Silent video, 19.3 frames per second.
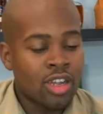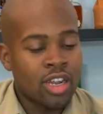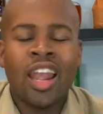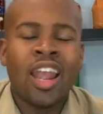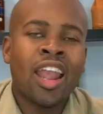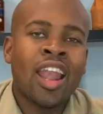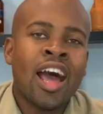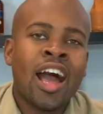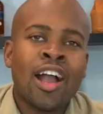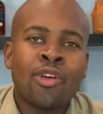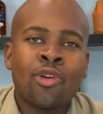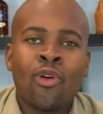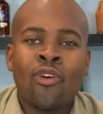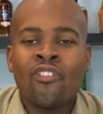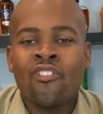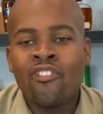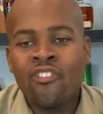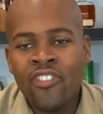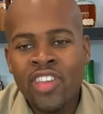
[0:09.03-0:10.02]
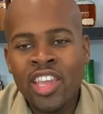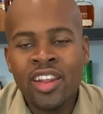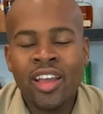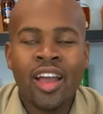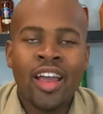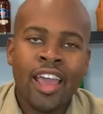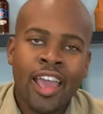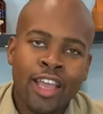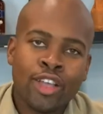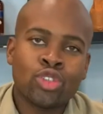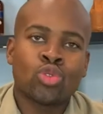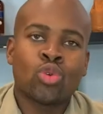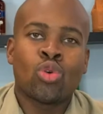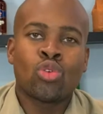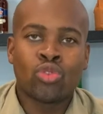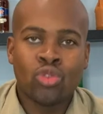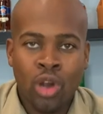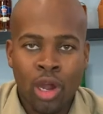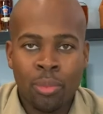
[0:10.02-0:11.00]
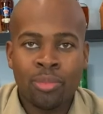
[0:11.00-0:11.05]
Larga Vida
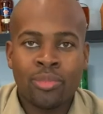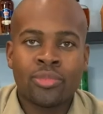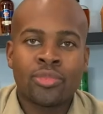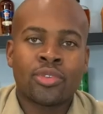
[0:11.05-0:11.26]
XO Rum.